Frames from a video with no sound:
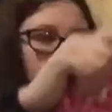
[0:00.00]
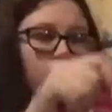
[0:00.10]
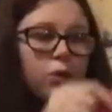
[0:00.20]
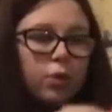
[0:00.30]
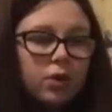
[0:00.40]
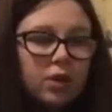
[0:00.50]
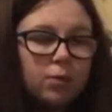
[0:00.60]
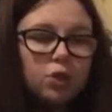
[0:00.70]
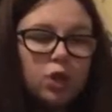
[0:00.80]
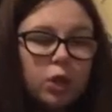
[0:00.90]
All the ones I'm
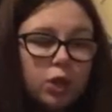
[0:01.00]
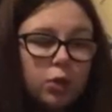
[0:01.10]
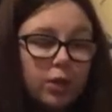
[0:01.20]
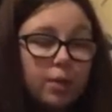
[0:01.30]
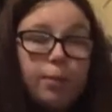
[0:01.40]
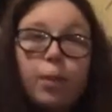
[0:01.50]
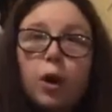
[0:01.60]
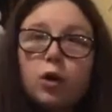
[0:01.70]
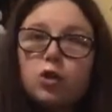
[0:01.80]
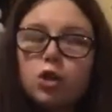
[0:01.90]
showing you in the
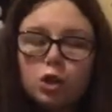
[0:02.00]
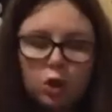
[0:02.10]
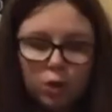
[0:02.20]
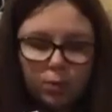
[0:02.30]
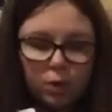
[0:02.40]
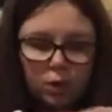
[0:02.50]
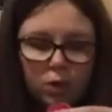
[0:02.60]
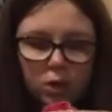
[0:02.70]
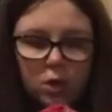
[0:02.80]
box are newborn